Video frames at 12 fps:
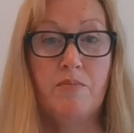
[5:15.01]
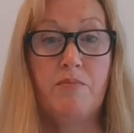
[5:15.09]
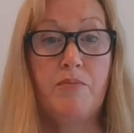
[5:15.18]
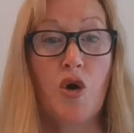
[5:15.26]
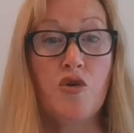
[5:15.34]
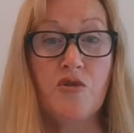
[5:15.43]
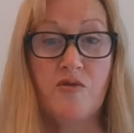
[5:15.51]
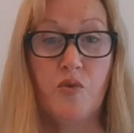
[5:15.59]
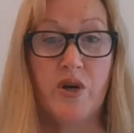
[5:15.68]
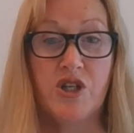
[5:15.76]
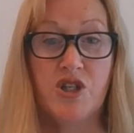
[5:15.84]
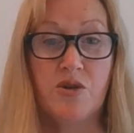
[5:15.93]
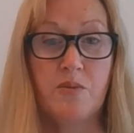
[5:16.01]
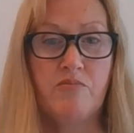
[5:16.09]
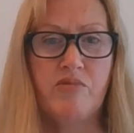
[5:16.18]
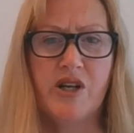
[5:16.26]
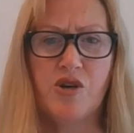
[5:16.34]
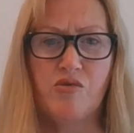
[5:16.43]
both of which
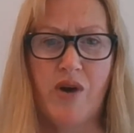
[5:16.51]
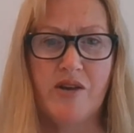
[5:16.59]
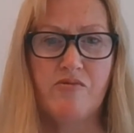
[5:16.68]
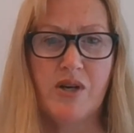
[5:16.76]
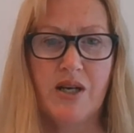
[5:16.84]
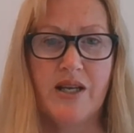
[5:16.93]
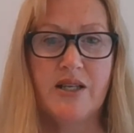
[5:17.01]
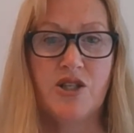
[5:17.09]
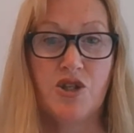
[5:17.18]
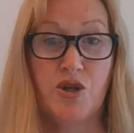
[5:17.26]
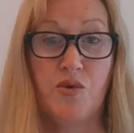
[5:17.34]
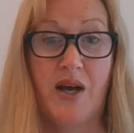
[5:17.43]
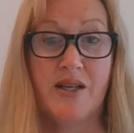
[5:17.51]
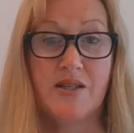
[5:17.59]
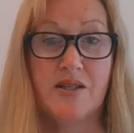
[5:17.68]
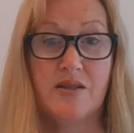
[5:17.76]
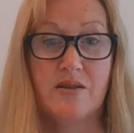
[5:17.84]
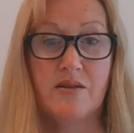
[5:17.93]
bring great release to us.